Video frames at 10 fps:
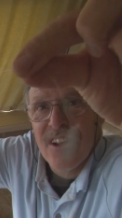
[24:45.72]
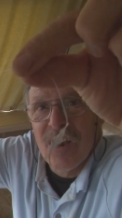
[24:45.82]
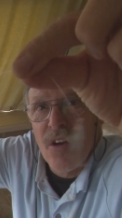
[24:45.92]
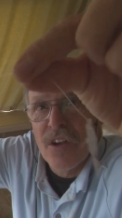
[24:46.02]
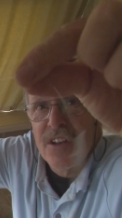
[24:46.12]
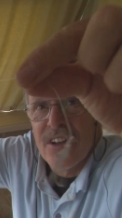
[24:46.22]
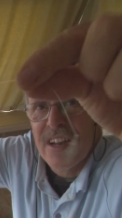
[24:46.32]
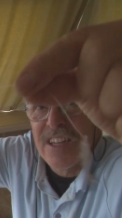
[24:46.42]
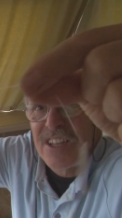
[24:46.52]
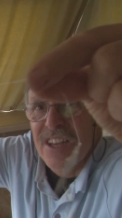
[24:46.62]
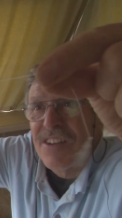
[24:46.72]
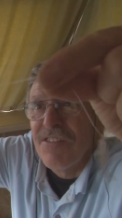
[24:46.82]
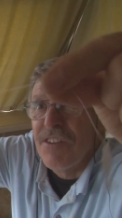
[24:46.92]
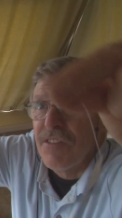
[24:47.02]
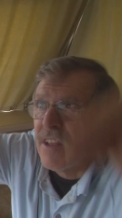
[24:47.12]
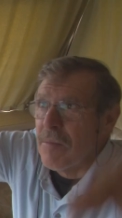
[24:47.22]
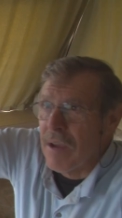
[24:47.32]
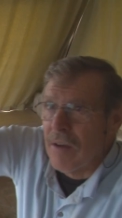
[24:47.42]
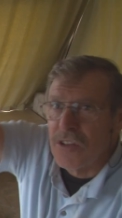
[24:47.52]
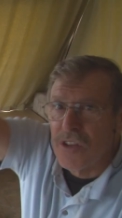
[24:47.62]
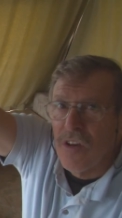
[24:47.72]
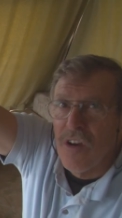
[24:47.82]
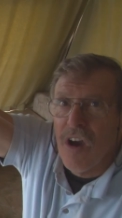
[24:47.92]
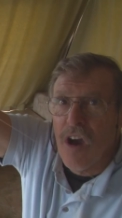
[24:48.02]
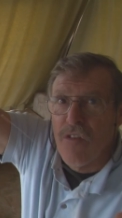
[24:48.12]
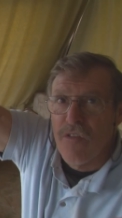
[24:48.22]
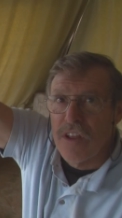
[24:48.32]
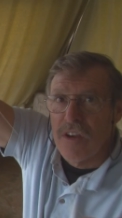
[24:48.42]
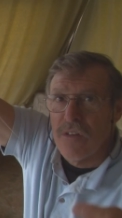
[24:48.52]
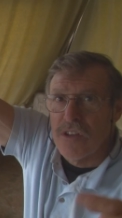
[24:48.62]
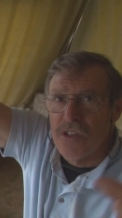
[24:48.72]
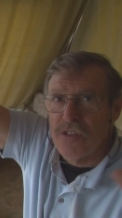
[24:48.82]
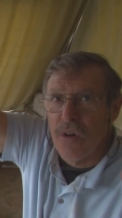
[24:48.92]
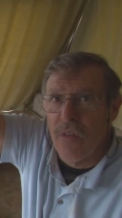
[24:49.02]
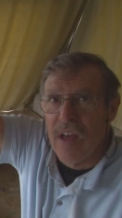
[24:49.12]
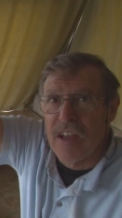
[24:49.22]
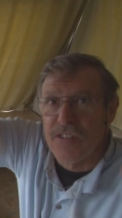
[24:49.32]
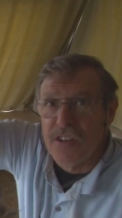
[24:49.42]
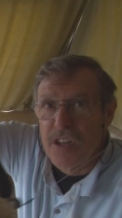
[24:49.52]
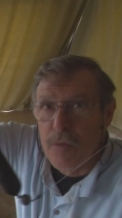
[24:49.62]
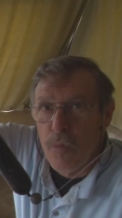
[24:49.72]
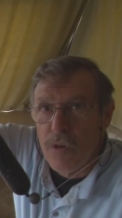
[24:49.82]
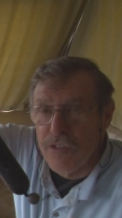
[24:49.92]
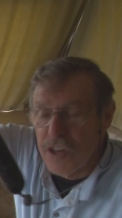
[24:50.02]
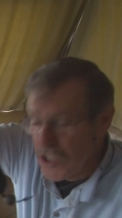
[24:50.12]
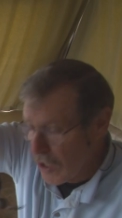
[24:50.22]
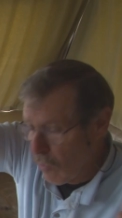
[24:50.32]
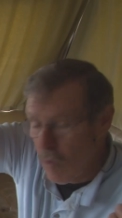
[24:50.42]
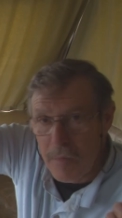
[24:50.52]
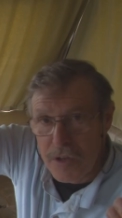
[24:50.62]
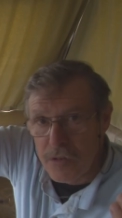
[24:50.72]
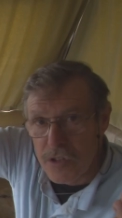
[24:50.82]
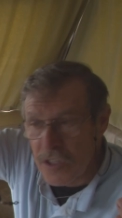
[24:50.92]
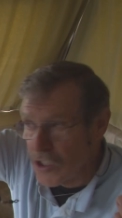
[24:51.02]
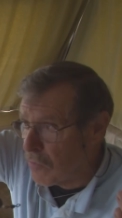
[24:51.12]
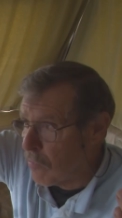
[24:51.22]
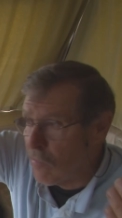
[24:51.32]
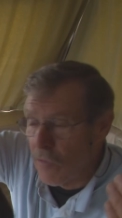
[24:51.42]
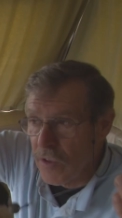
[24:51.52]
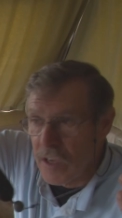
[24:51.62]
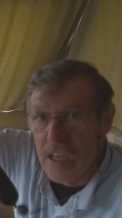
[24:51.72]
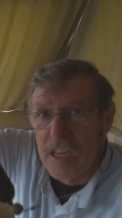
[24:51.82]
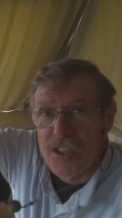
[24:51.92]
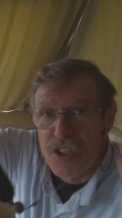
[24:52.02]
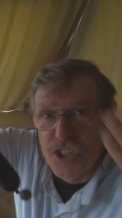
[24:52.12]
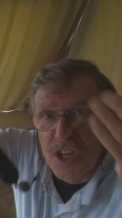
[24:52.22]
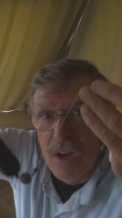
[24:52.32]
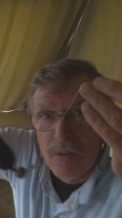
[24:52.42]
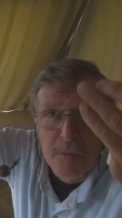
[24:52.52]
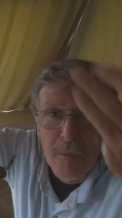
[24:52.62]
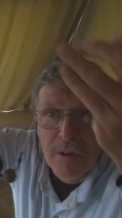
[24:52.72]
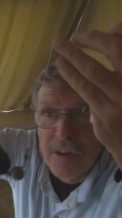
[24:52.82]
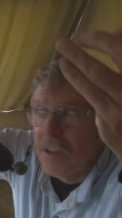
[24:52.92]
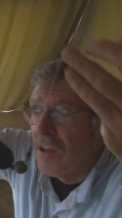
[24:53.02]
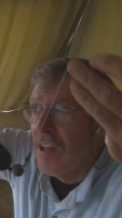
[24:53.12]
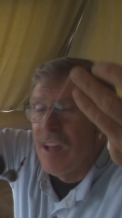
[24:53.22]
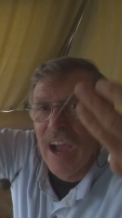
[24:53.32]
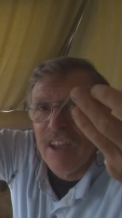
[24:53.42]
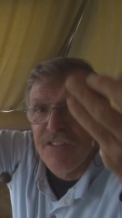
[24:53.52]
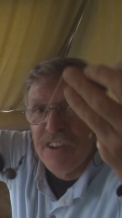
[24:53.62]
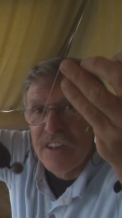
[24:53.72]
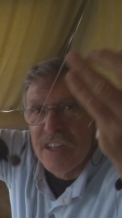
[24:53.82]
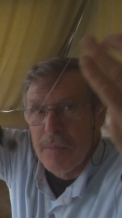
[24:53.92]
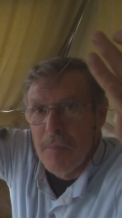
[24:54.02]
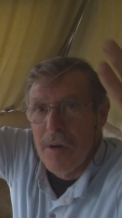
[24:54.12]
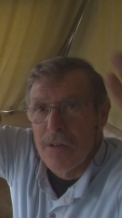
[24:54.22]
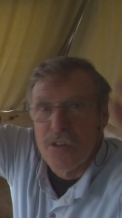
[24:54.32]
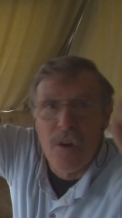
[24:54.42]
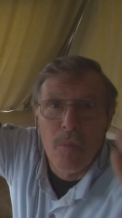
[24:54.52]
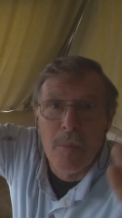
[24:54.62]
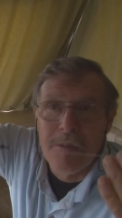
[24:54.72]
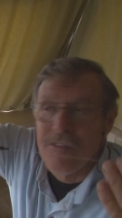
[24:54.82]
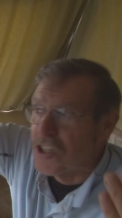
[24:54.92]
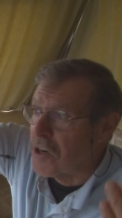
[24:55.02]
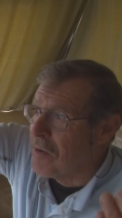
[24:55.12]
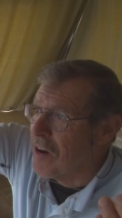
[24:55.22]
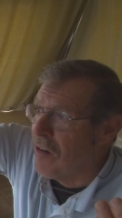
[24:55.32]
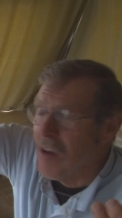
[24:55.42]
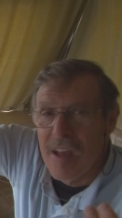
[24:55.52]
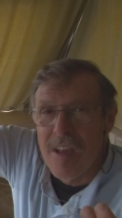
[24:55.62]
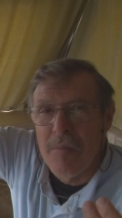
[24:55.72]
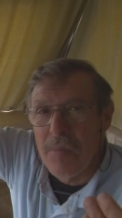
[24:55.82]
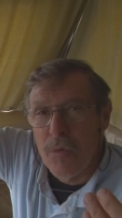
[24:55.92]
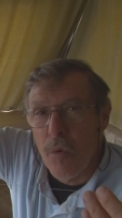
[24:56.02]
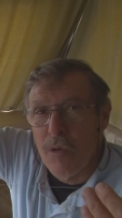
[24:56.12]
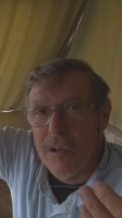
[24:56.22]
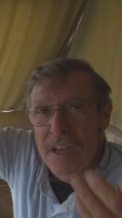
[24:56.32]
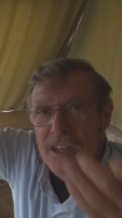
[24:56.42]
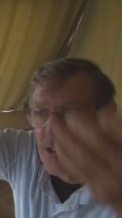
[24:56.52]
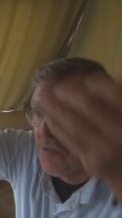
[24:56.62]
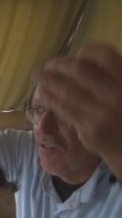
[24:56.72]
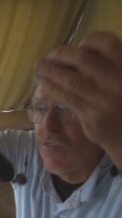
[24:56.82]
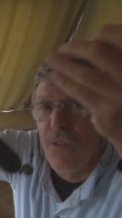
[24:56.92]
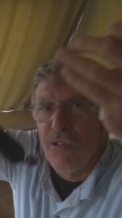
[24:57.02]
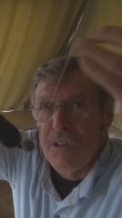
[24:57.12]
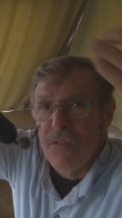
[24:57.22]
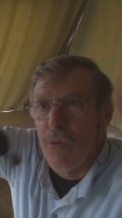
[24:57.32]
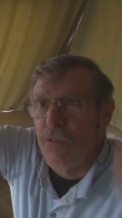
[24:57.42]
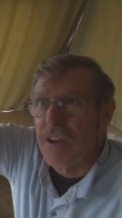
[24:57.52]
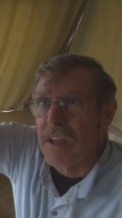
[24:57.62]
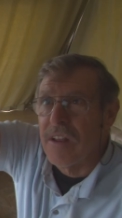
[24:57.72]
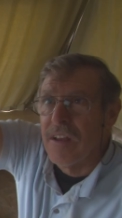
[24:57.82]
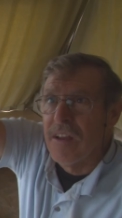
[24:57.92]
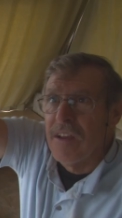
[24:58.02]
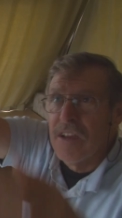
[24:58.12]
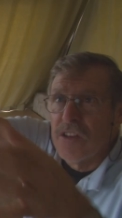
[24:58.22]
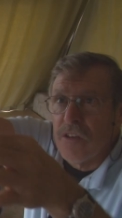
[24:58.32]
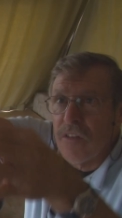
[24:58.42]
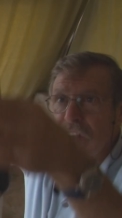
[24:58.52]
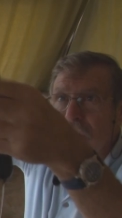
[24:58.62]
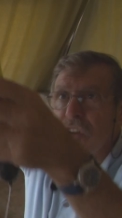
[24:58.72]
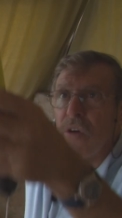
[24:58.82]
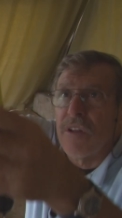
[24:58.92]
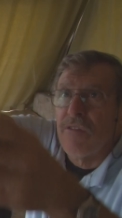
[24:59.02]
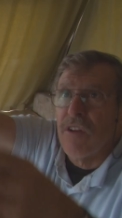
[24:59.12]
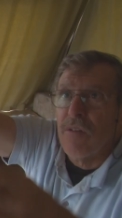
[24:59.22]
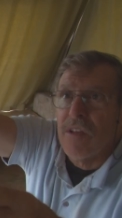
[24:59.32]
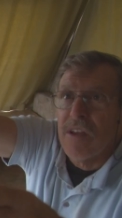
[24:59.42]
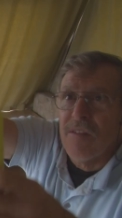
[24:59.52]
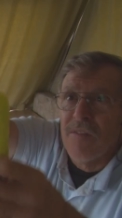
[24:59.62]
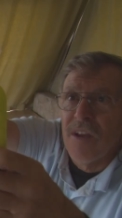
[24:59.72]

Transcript: lighter, let's say fifteen pounds. Hopefully guys, you got that. It's for deep water fishing. I won't be using this tomorrow on the quay because it's shallow. It's probably only eight feet deep at most, and I won't be fishing about mid-water, I guess, four, three or four feet. So that's a sliding float there.